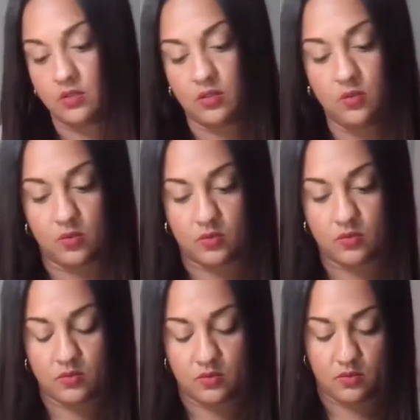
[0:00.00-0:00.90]
Ooh.
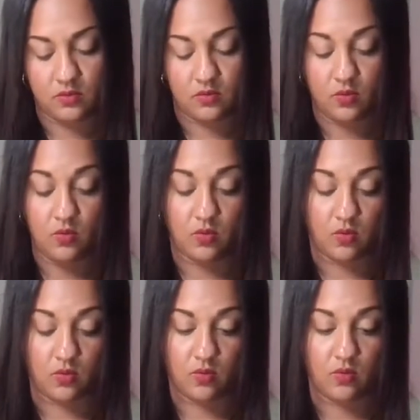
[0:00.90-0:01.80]

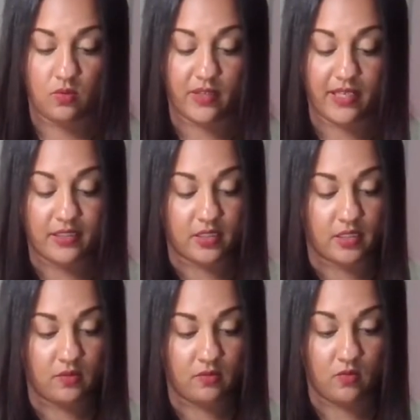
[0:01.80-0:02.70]
Ooh. That's
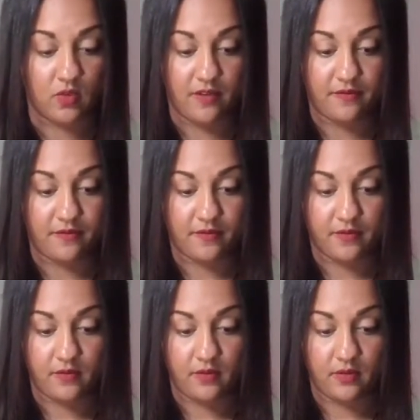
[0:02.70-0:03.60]
rough.
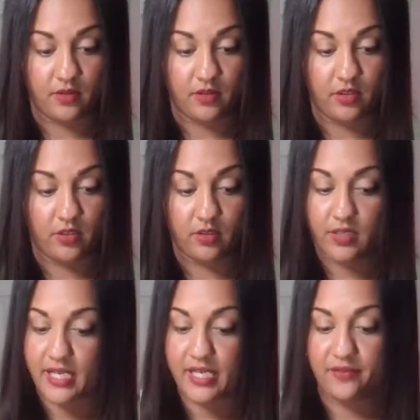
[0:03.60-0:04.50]
You're
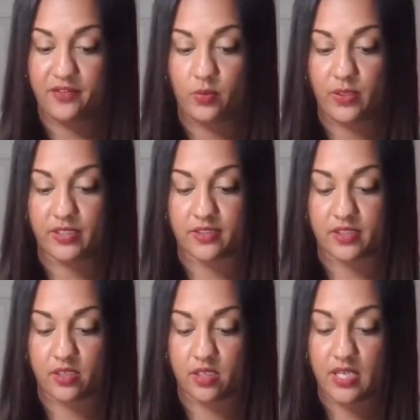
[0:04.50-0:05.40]
kind of in the weakness
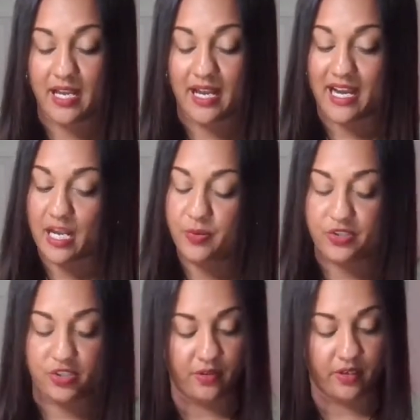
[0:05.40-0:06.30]
here. I
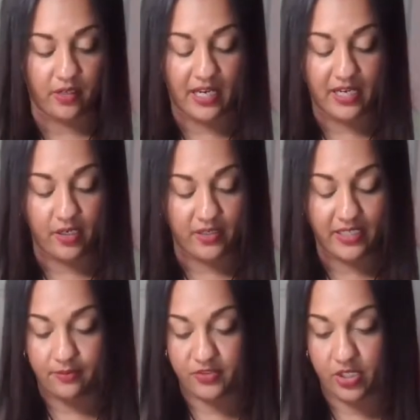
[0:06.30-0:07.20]
put you there. I know.
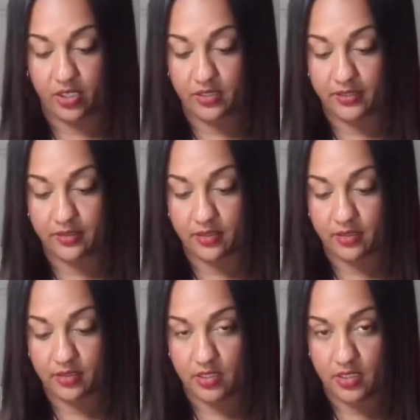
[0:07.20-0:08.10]
Yep. Juggling.
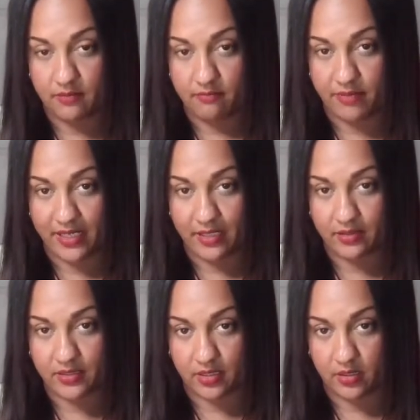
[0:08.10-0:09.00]

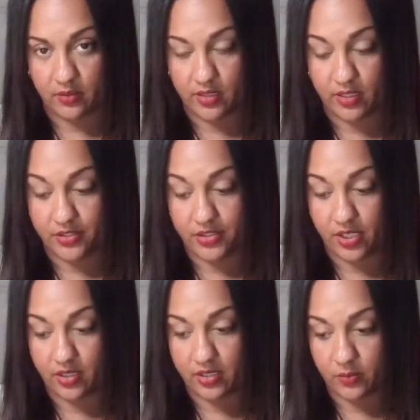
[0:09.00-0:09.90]
Balance going on.
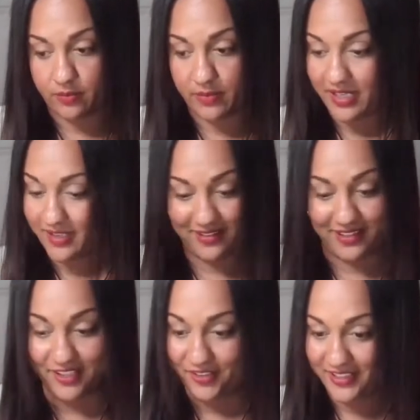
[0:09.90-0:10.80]
Juggling. We're making...
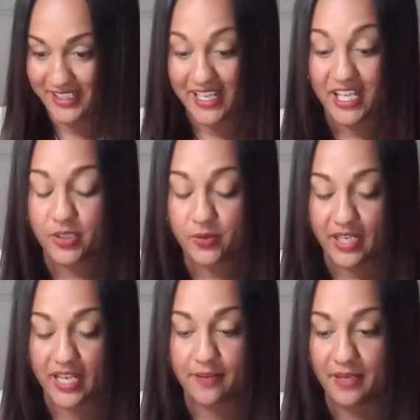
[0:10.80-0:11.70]
Literally, you
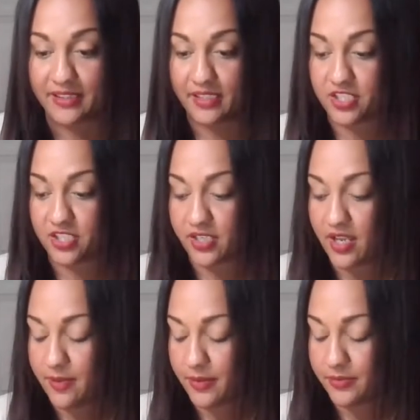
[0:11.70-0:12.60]
can't make this shit
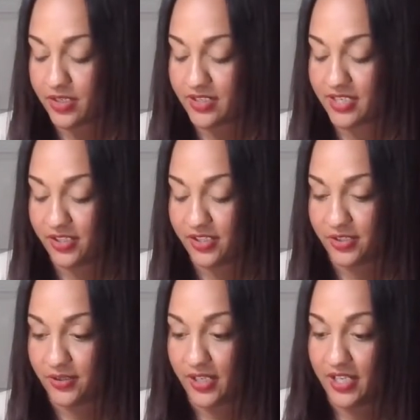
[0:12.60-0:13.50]
up. I'm trying to tell
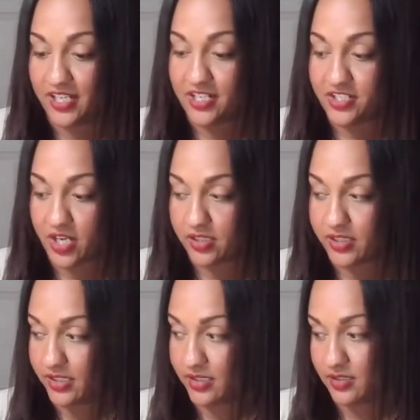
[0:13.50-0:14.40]
you. Juggling.